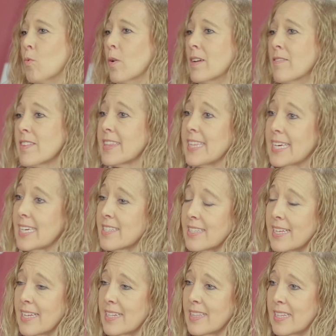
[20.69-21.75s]
One of the things
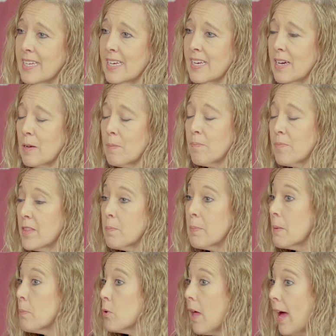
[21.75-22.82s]
that the
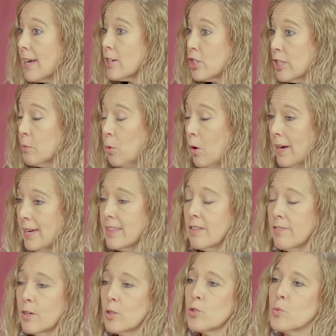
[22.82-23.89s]
people actually wanted, the
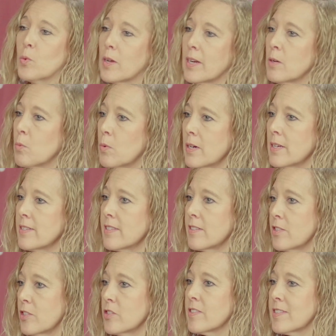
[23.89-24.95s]
voters wanted, was
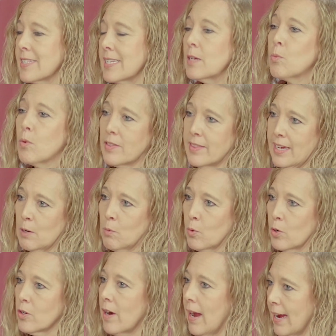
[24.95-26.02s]
to see what they
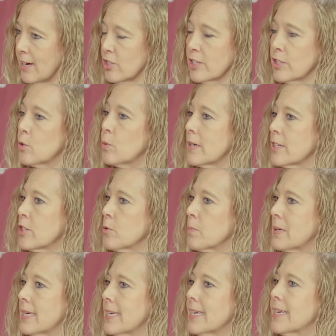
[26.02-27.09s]
were actually going to
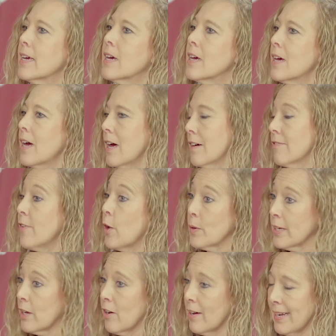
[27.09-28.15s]
be
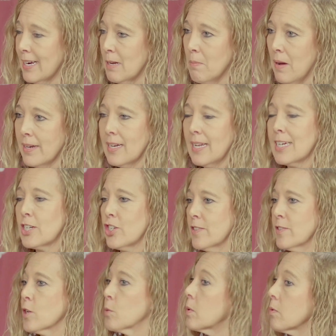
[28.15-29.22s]
voting on in a bond election.
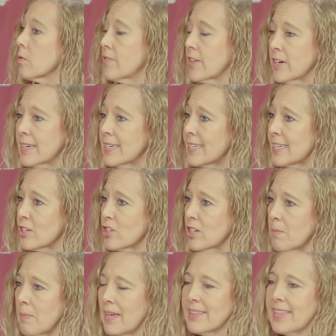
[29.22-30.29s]
So we were very intentional
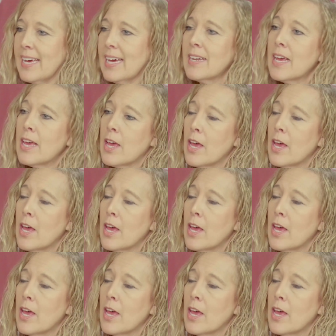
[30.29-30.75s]
about that.